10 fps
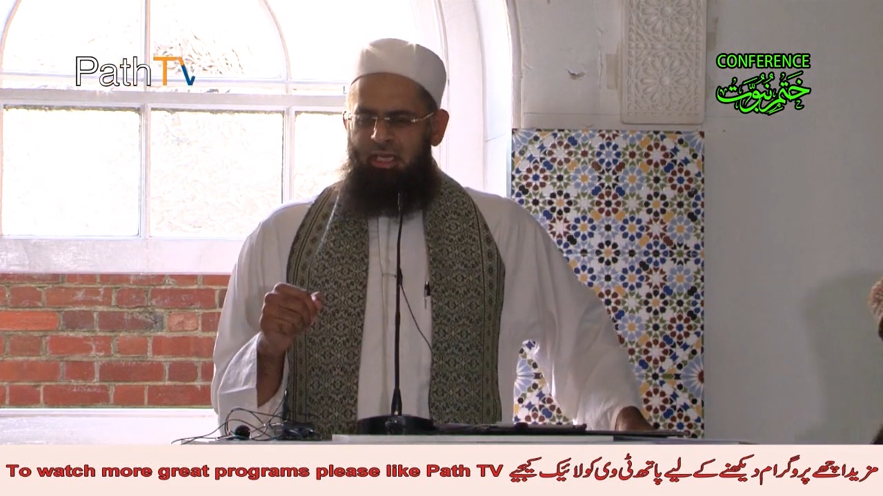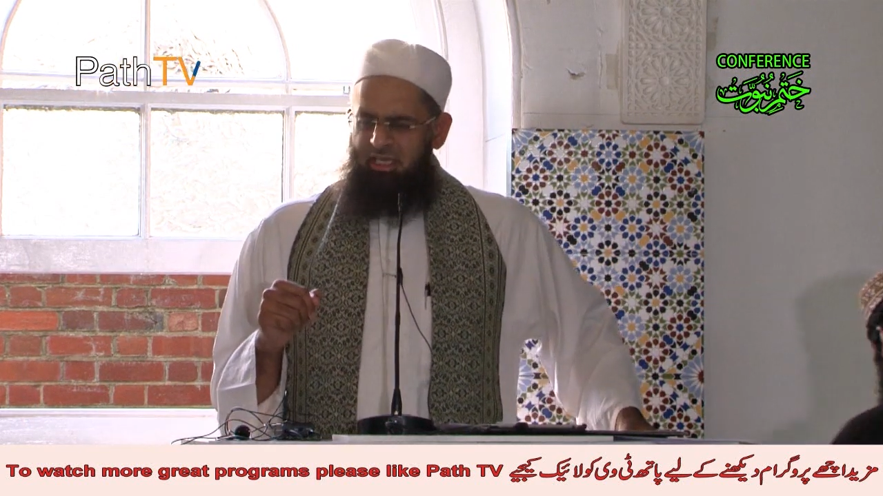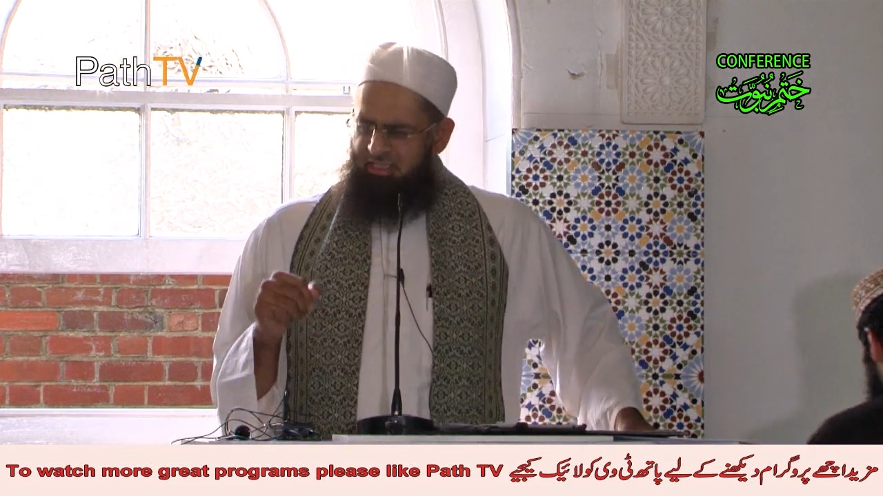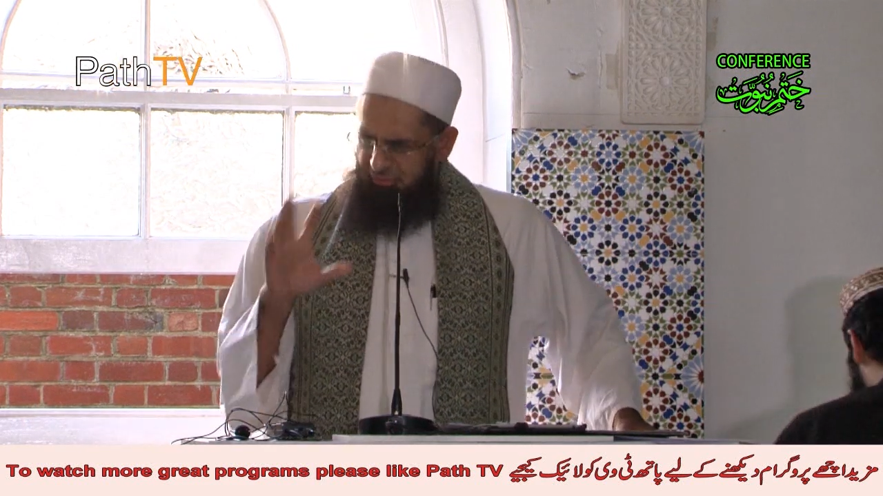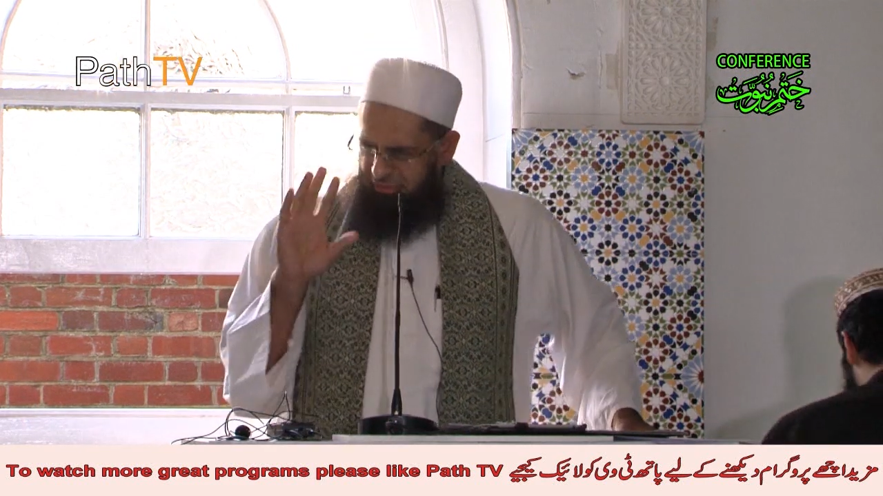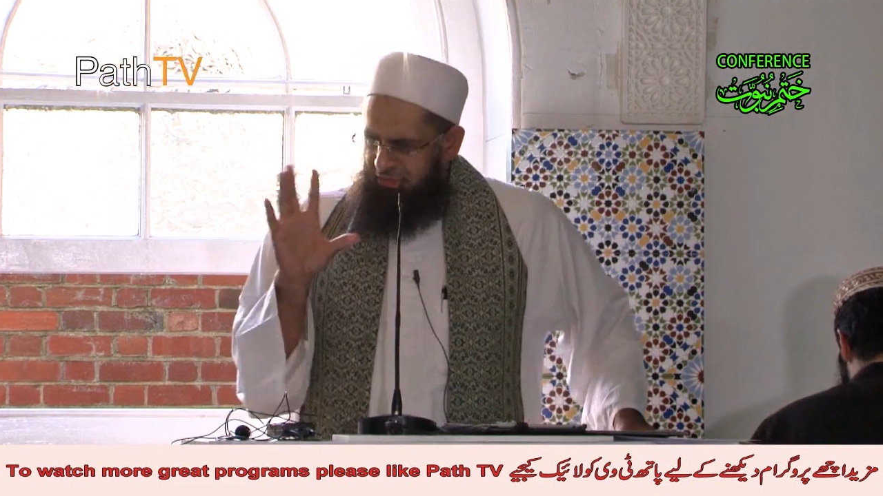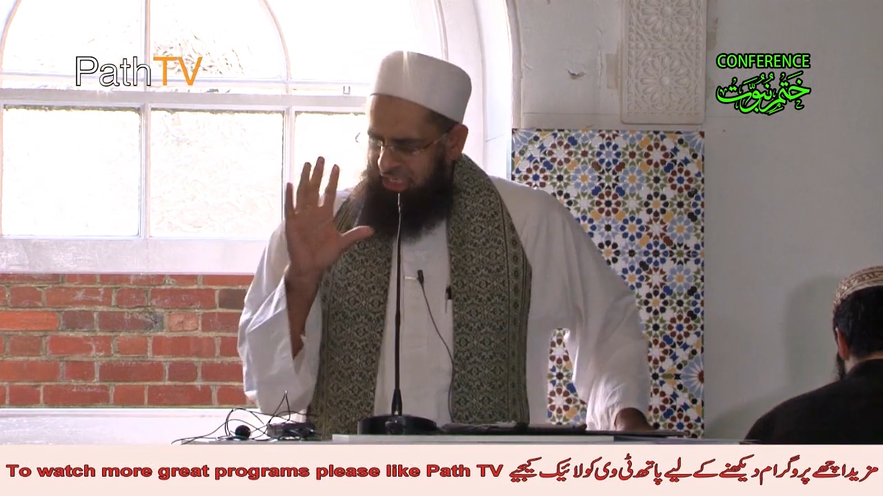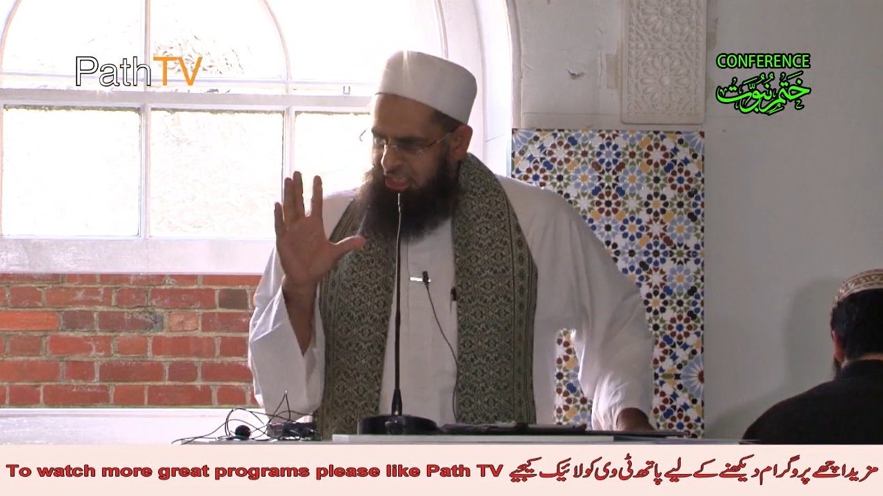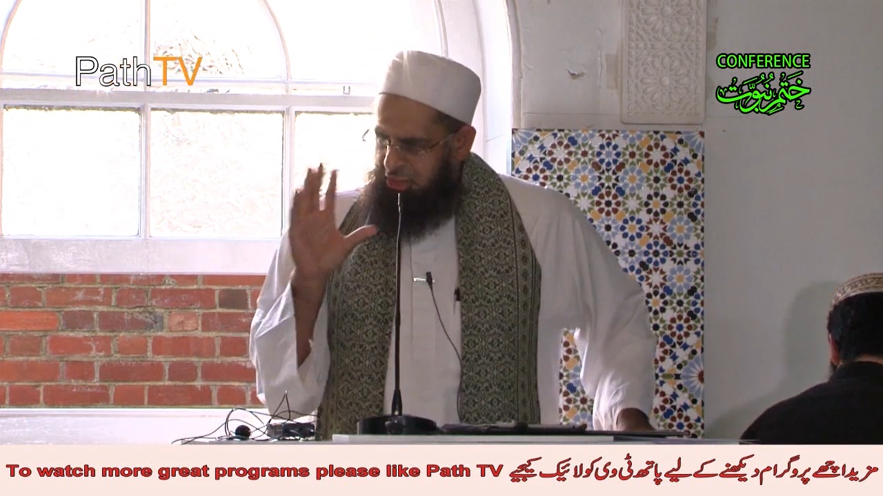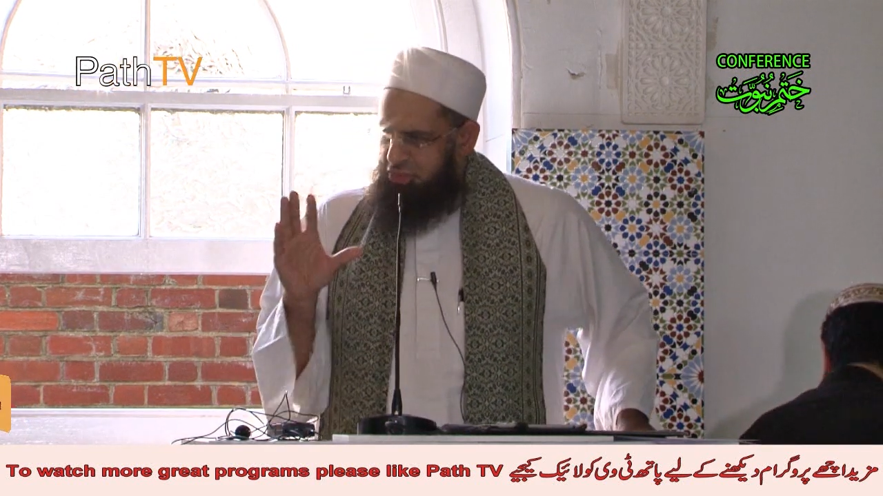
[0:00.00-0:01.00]
It's a
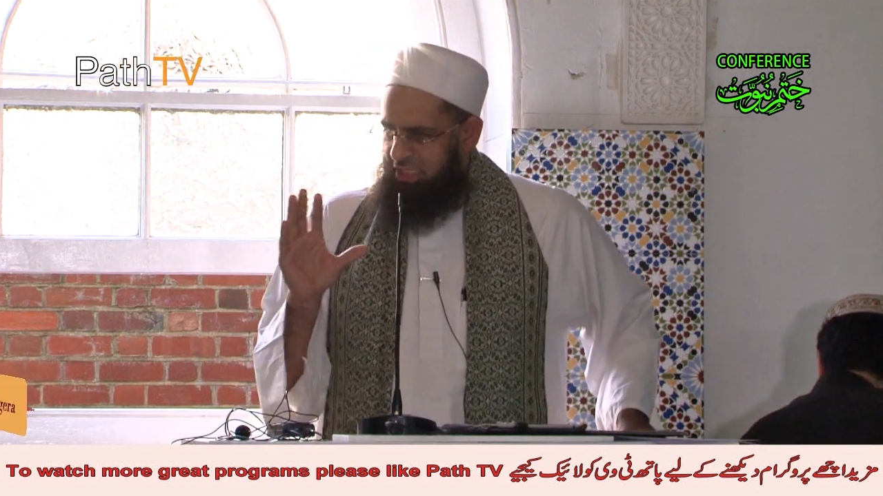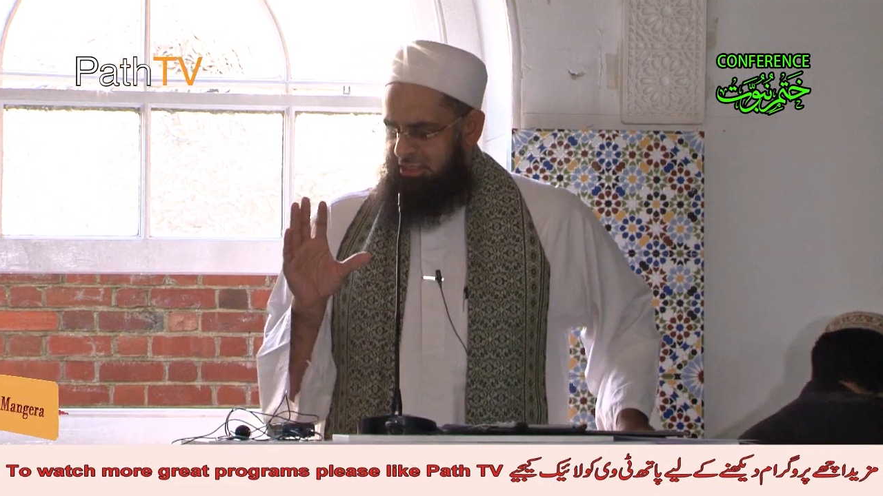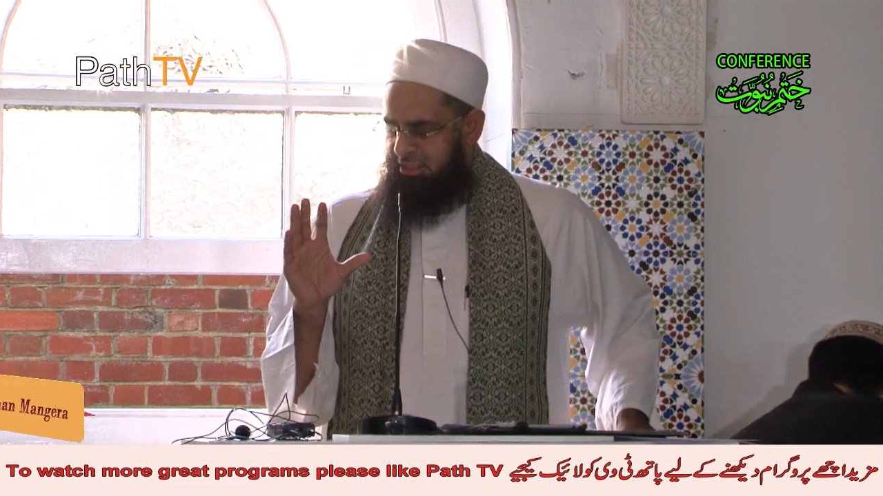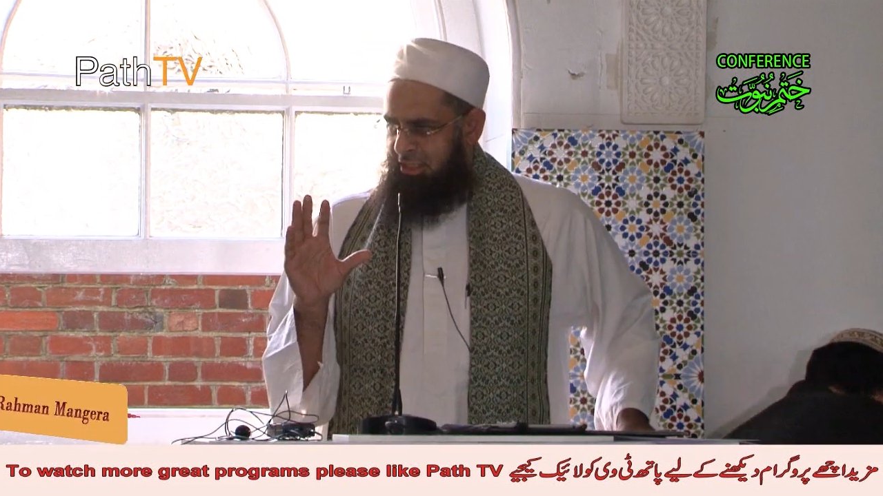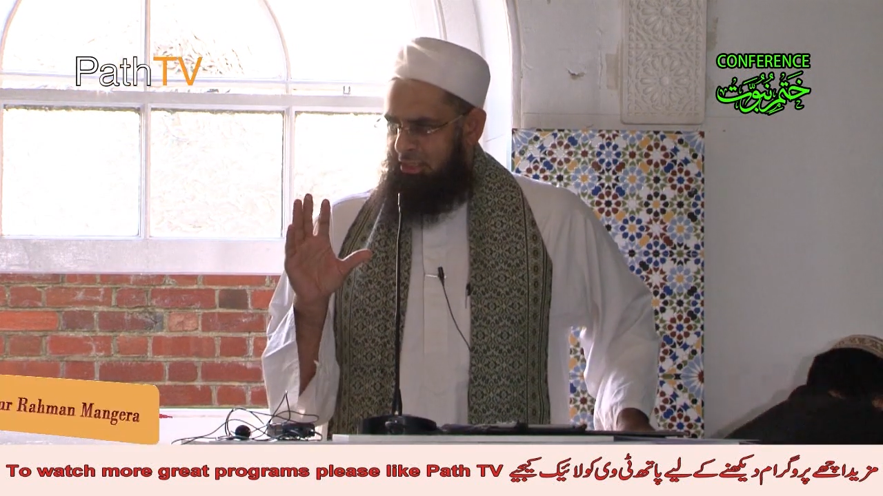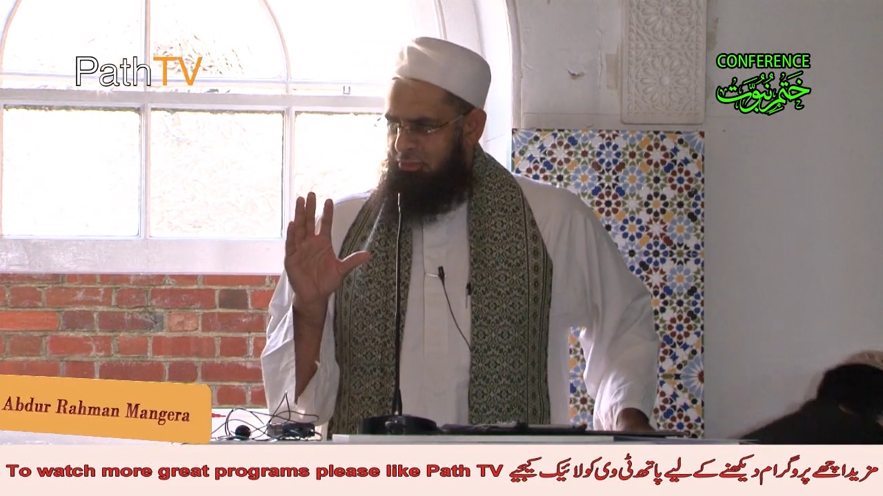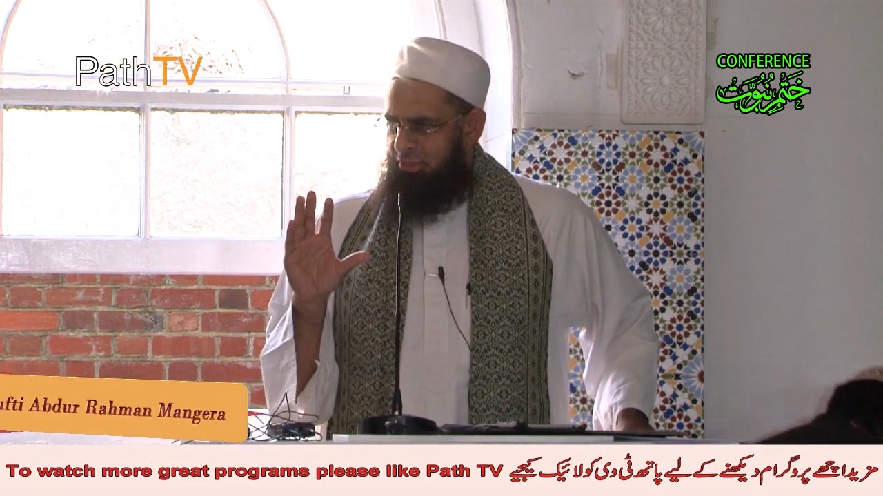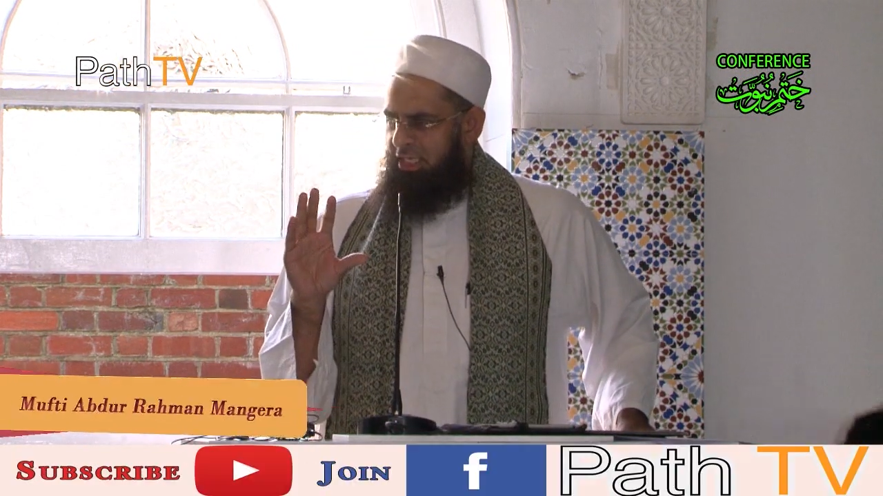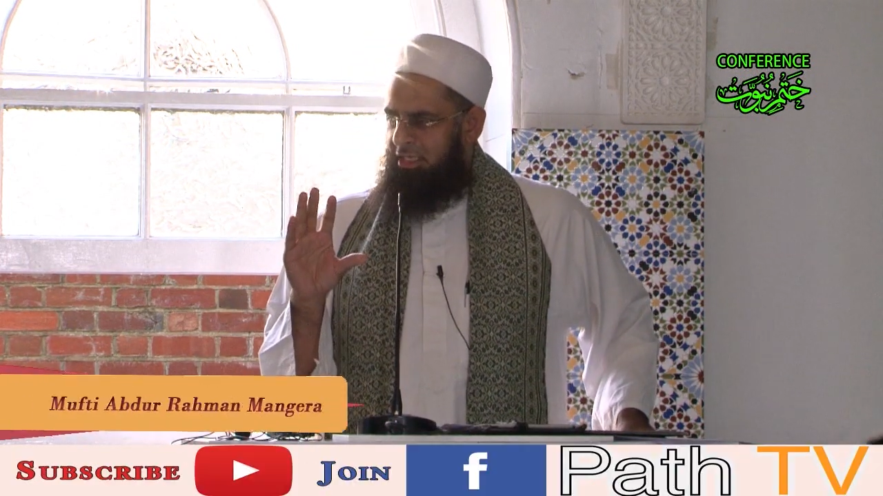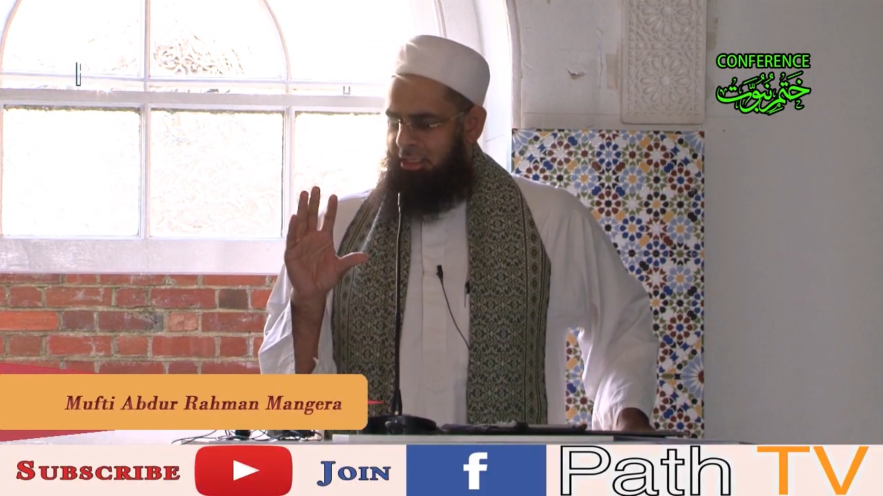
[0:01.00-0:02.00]
very interesting,
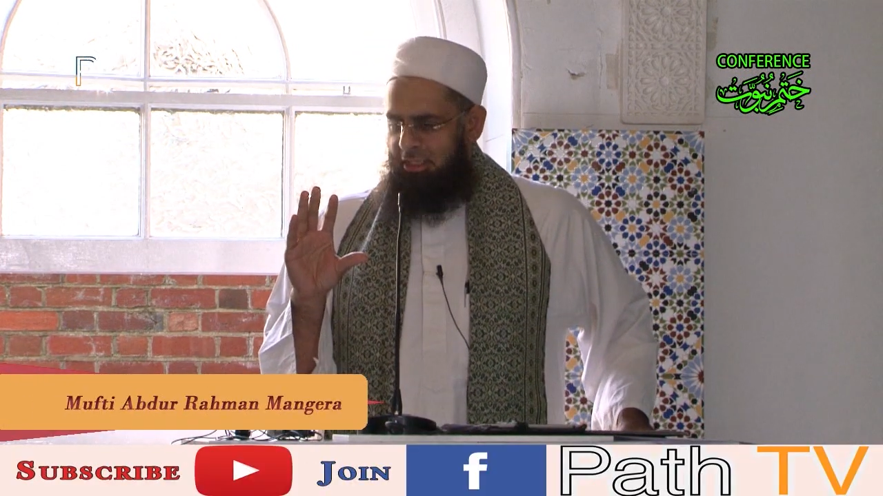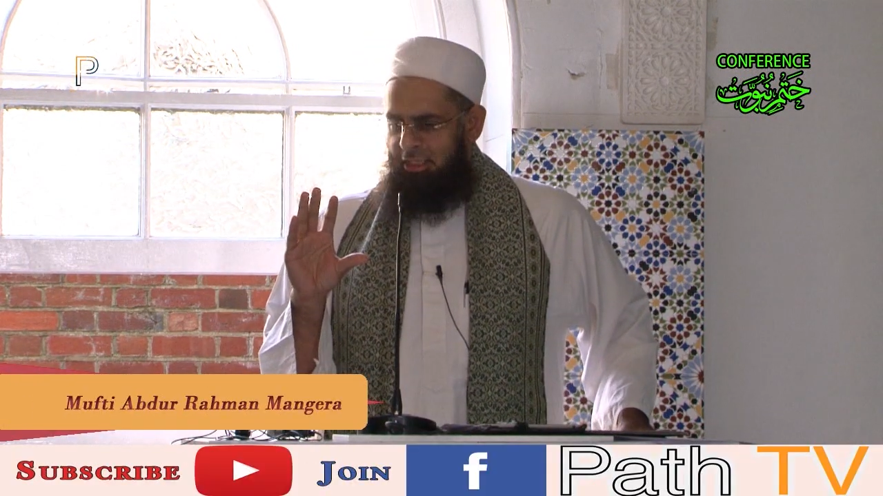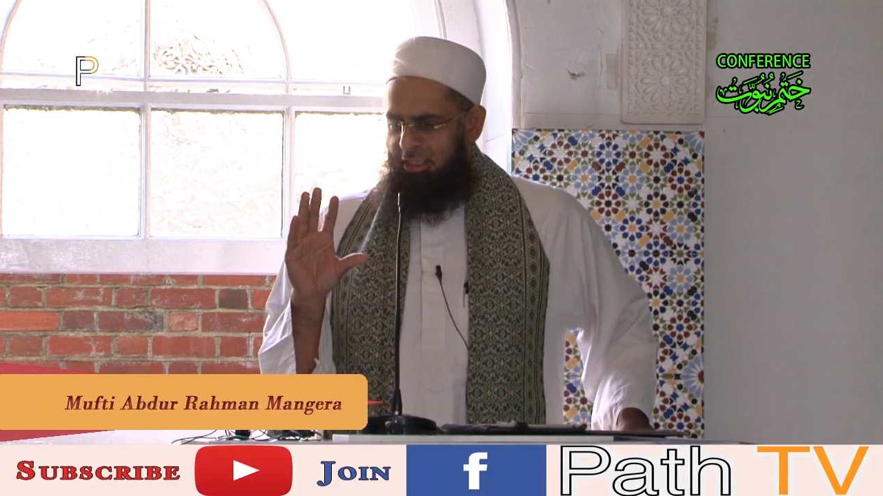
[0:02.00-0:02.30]
really